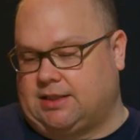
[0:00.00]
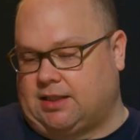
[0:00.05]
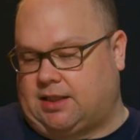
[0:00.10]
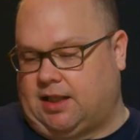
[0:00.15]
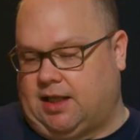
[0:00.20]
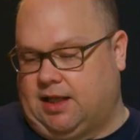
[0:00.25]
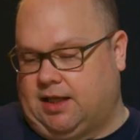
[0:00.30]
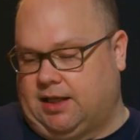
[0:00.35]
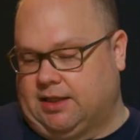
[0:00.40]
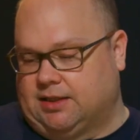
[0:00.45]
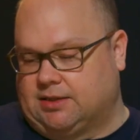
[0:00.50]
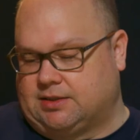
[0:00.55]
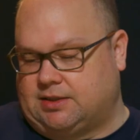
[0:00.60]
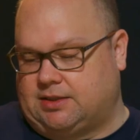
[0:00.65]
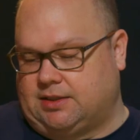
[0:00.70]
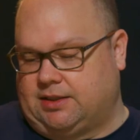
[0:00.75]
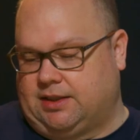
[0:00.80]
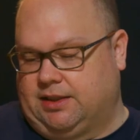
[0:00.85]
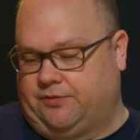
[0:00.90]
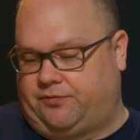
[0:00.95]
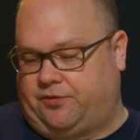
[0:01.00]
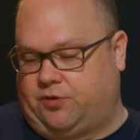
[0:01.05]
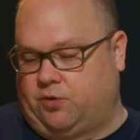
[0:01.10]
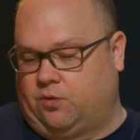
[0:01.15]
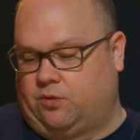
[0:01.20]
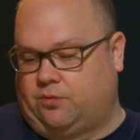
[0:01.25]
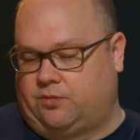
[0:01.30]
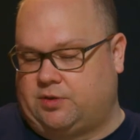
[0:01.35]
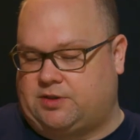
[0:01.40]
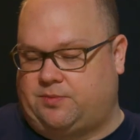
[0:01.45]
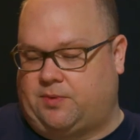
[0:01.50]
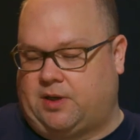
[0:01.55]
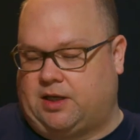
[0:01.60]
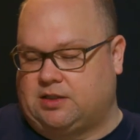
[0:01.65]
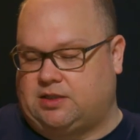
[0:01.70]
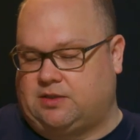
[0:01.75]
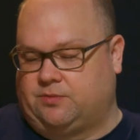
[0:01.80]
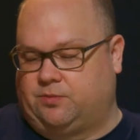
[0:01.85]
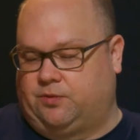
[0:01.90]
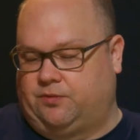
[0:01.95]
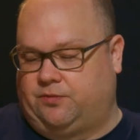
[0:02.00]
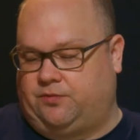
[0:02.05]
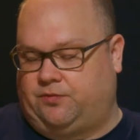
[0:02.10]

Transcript: the client, if you're responsible